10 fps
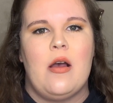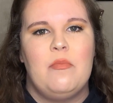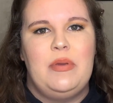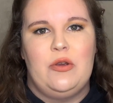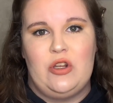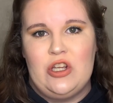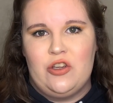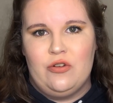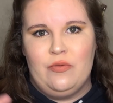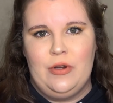Beauty
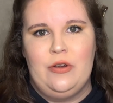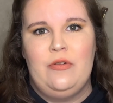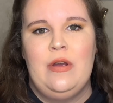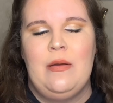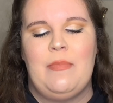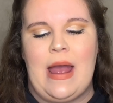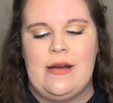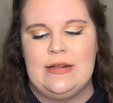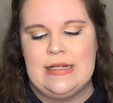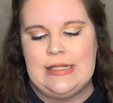Guru
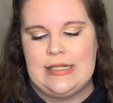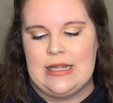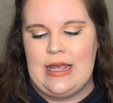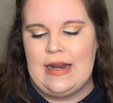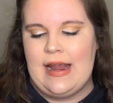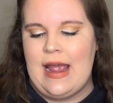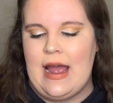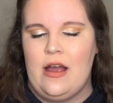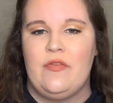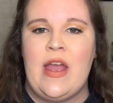palettes that I
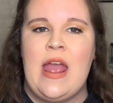have